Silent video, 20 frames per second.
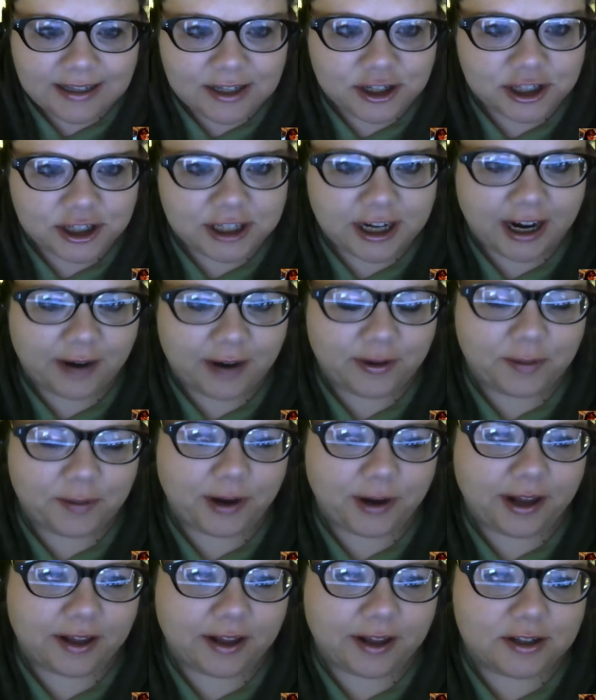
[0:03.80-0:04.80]
Trisha here with
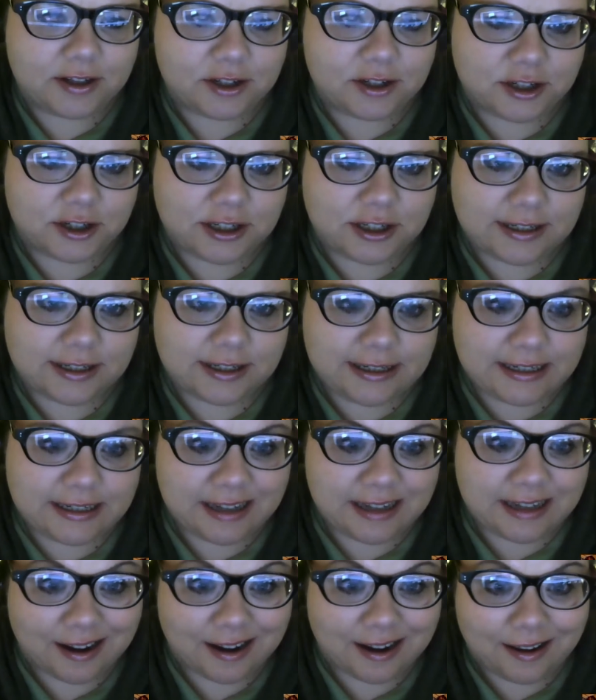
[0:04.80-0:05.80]

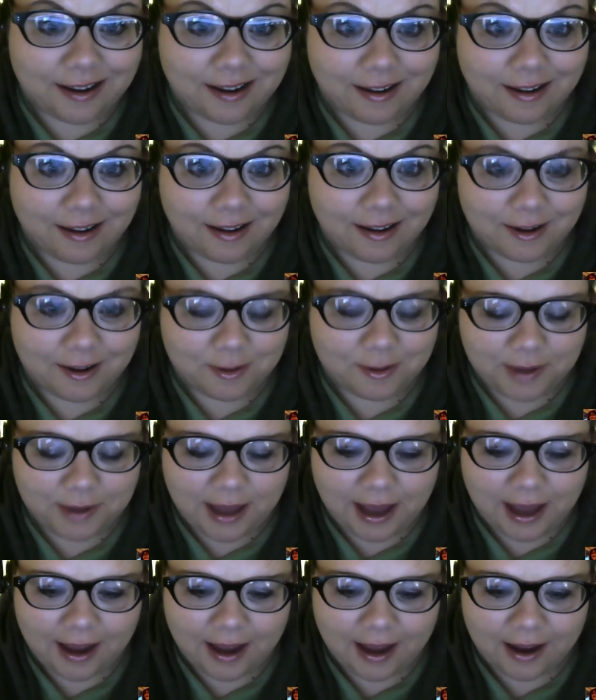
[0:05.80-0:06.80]
PrettyLosers.com.
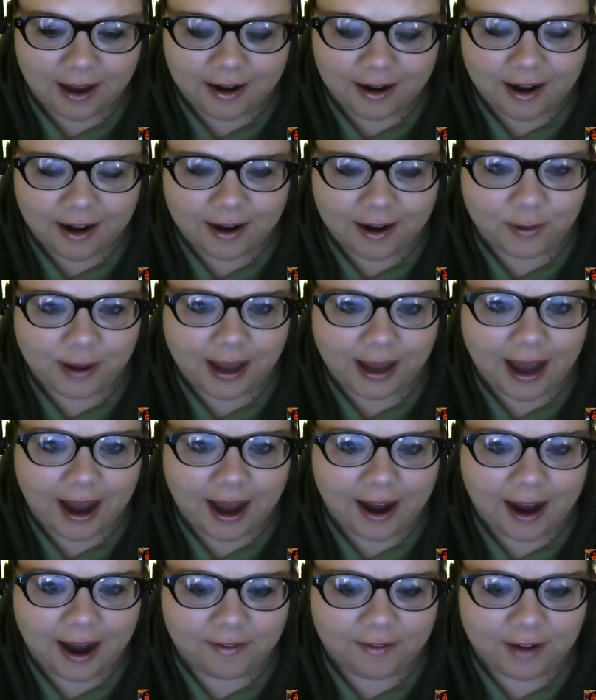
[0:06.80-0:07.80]
And we
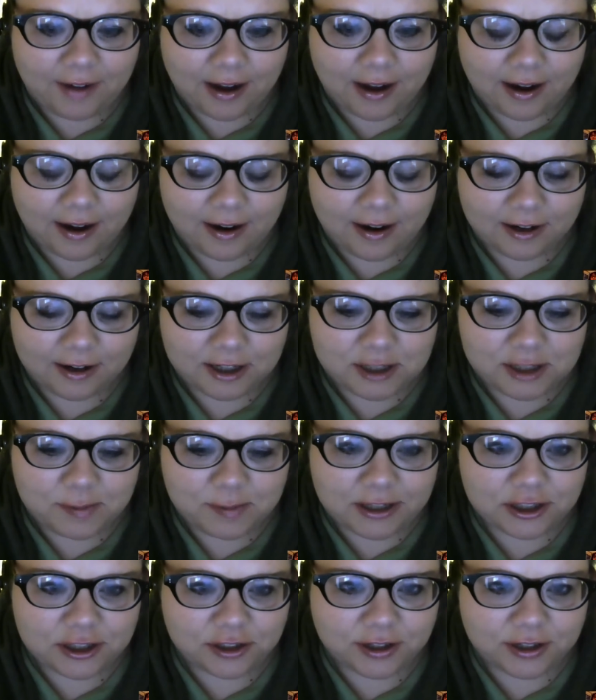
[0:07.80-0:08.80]
have our
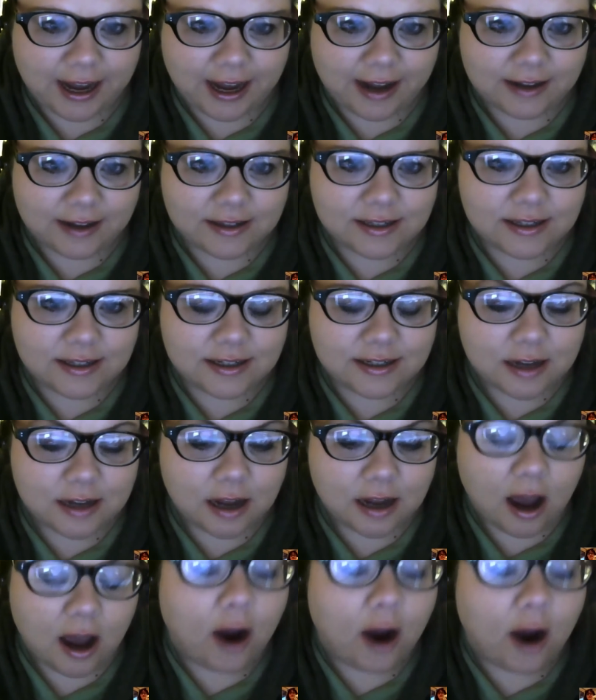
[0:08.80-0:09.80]
special guest.
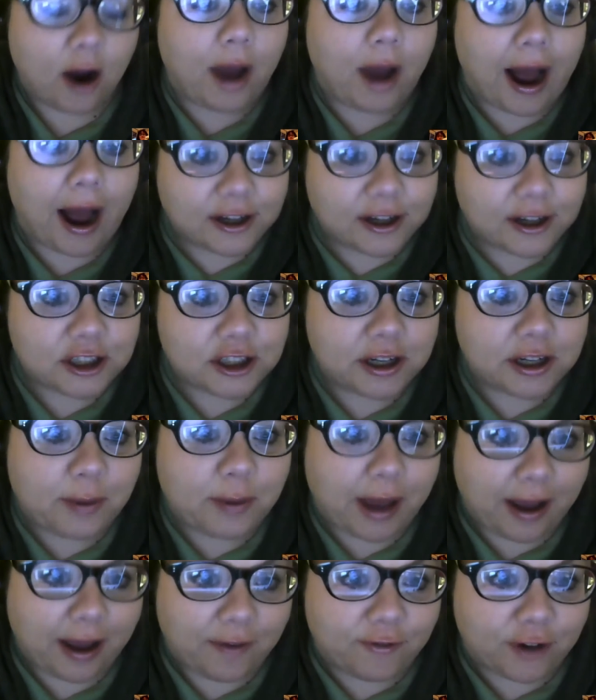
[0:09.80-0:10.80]
Oh, actually,
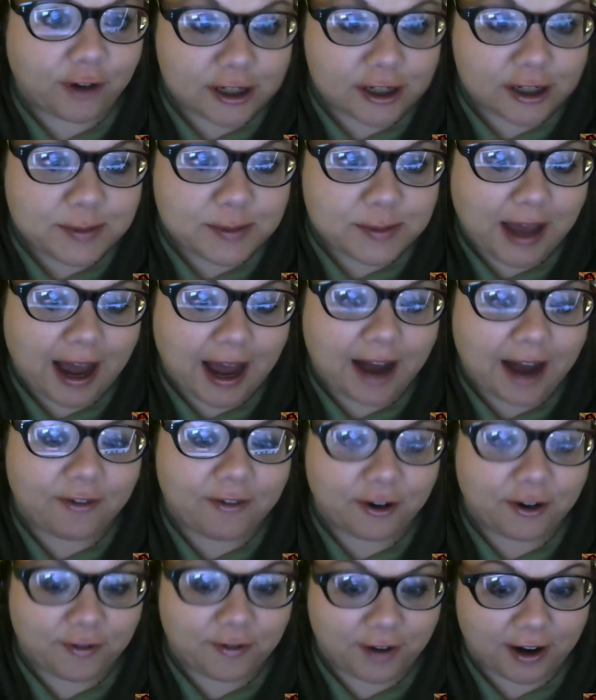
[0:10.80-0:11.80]
wait. First, we have
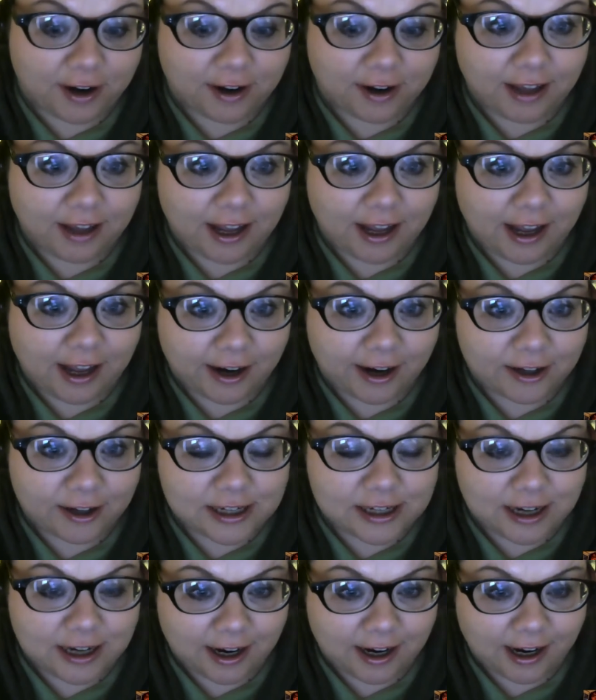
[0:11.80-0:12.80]
Nirvana Lee here
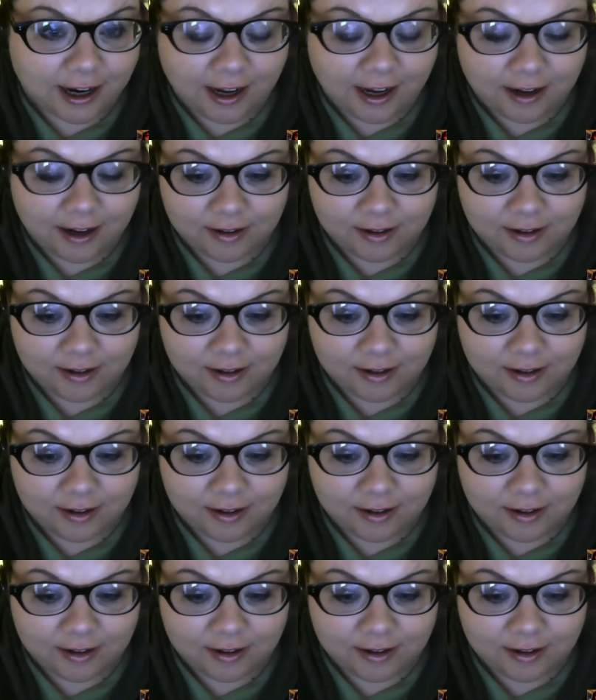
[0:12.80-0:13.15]
tonight.